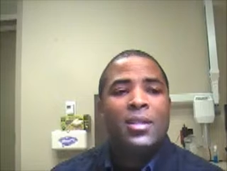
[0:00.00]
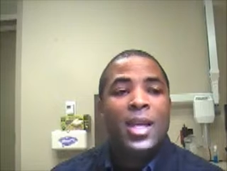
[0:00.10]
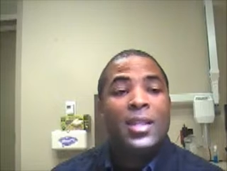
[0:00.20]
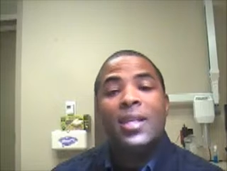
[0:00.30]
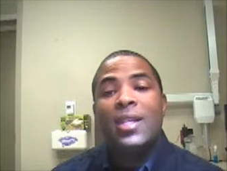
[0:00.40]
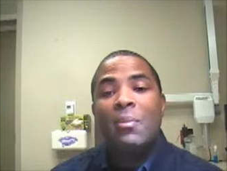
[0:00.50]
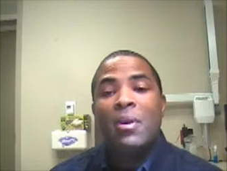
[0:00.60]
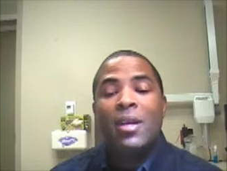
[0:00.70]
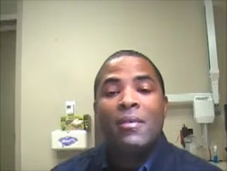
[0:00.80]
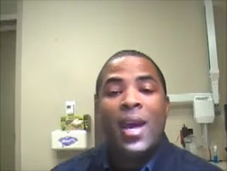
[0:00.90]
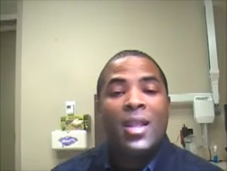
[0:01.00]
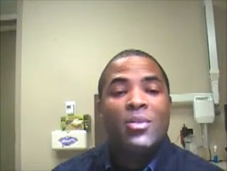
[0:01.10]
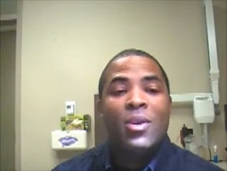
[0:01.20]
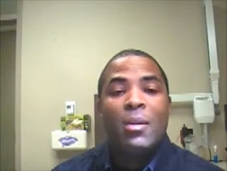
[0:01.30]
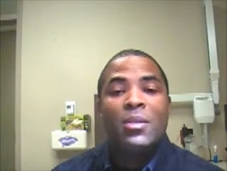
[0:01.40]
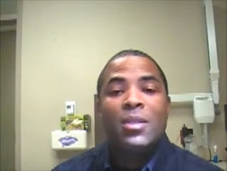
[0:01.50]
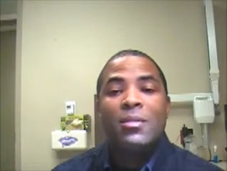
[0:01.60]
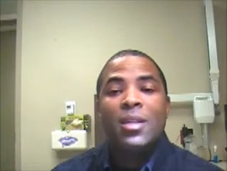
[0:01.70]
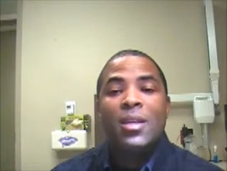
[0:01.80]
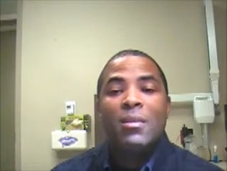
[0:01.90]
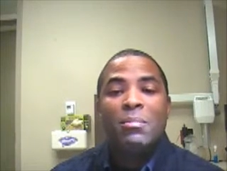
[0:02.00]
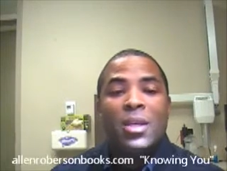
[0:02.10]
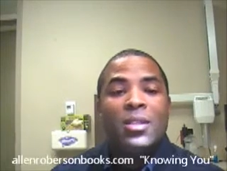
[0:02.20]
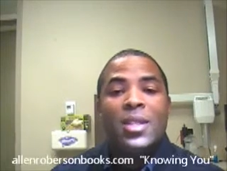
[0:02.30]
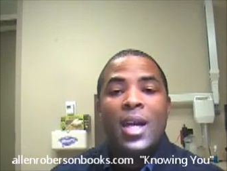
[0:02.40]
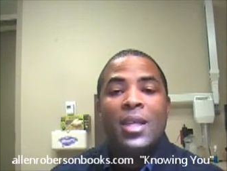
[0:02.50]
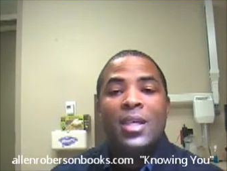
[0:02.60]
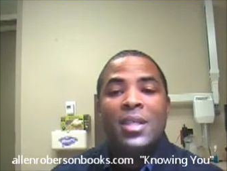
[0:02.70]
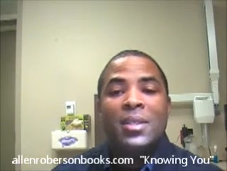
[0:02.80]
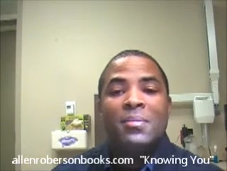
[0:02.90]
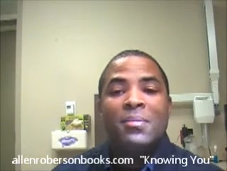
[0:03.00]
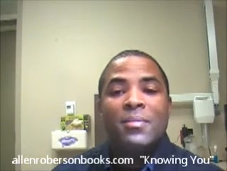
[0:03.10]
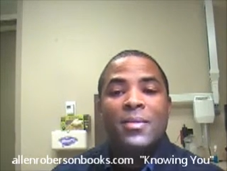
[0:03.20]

No, that's not part of it. AlanRobertsonBooks.com.